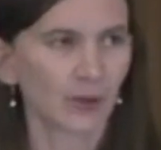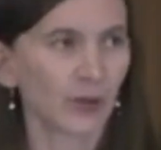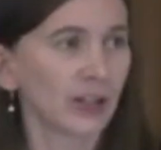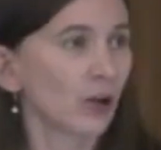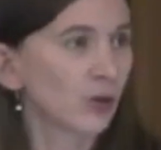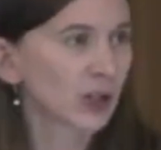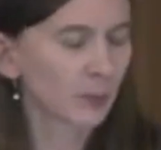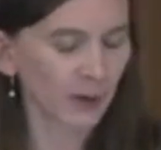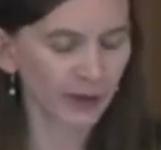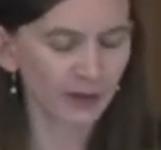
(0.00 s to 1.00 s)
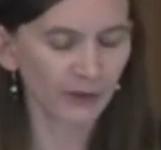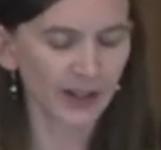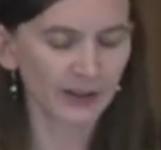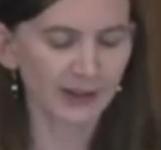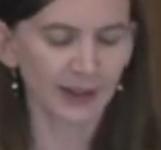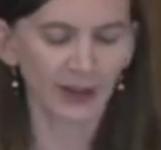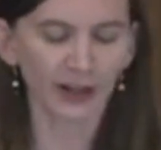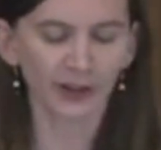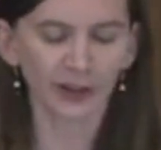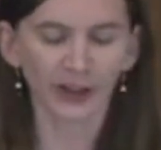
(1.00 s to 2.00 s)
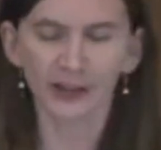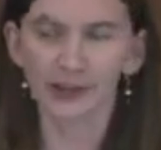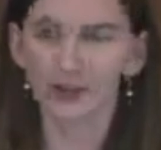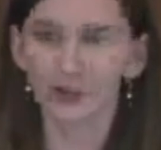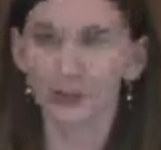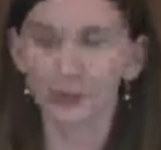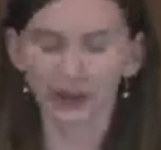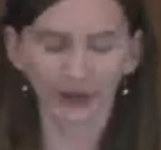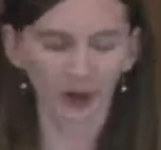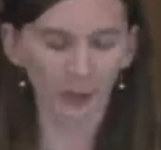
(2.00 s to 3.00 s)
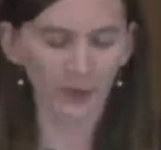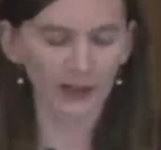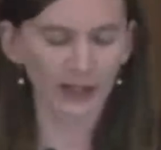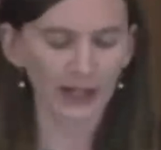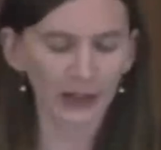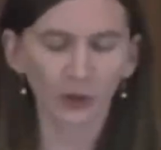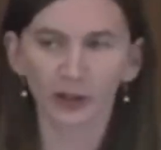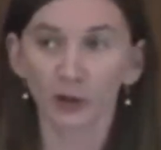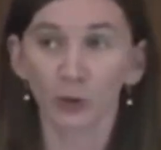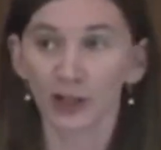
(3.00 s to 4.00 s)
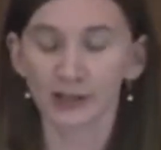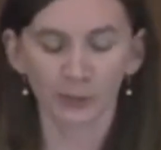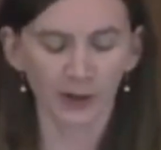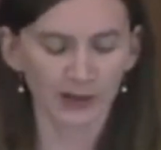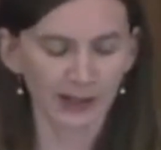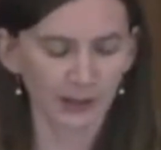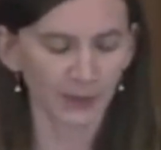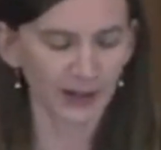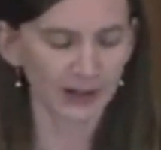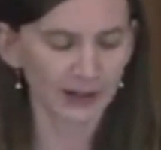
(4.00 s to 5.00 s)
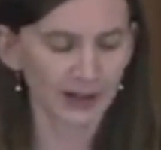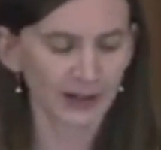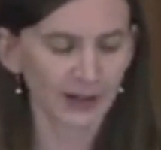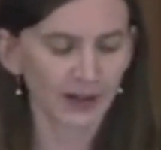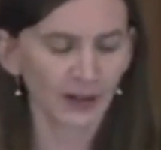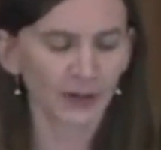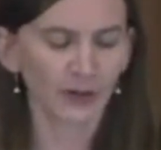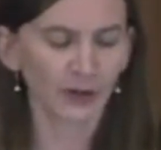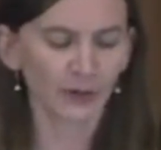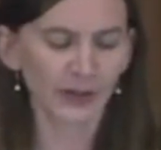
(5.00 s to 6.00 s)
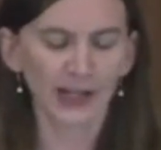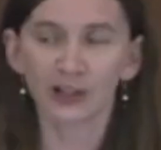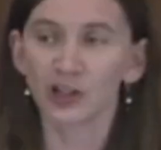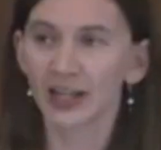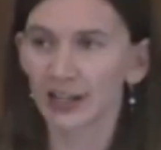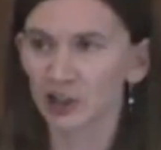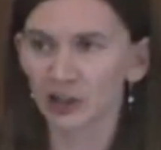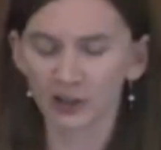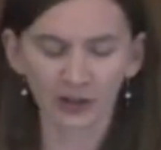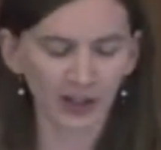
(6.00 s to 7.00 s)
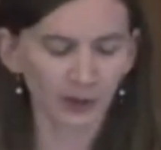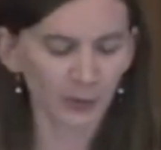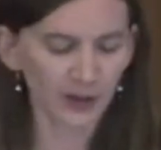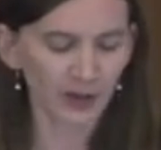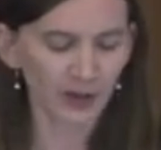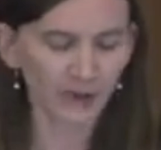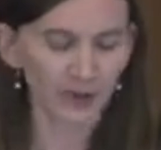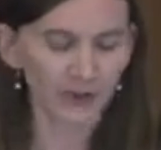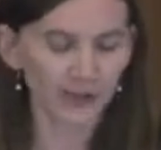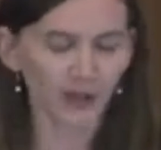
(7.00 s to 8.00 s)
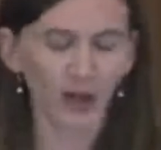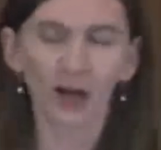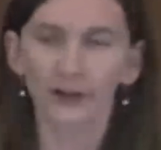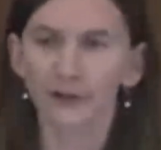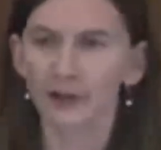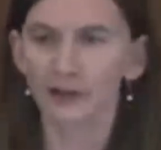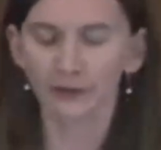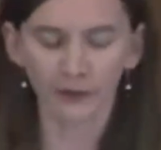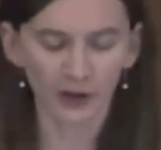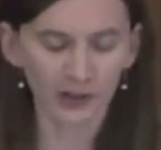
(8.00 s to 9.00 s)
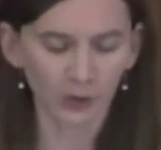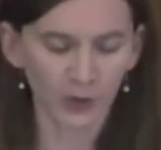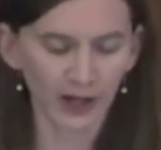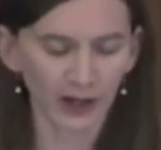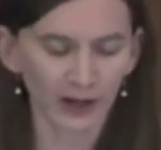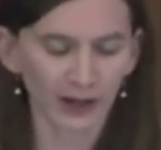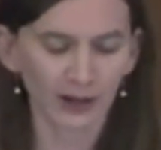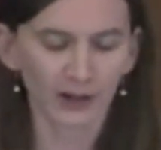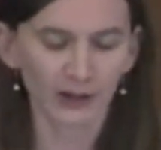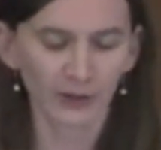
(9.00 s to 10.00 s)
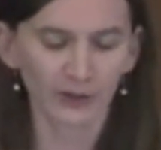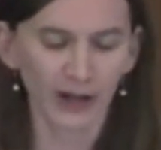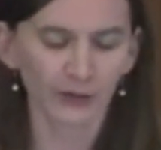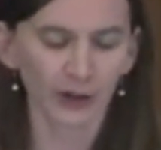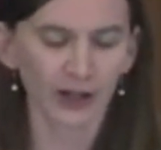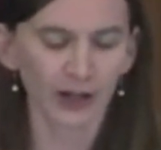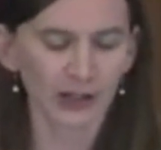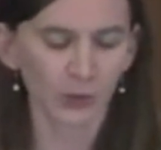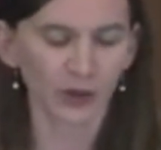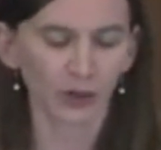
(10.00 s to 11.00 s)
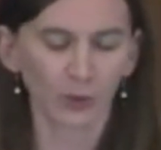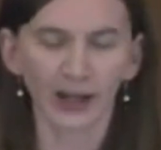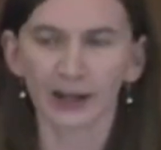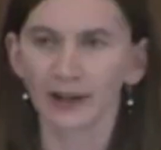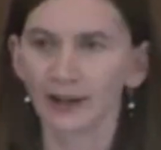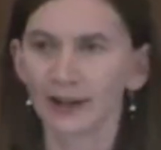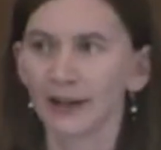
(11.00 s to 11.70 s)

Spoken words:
We host public events that are held on Zoom and are open to anyone who wants to participate. Those educational and prayer events are often the first way a survivor connects with Awake,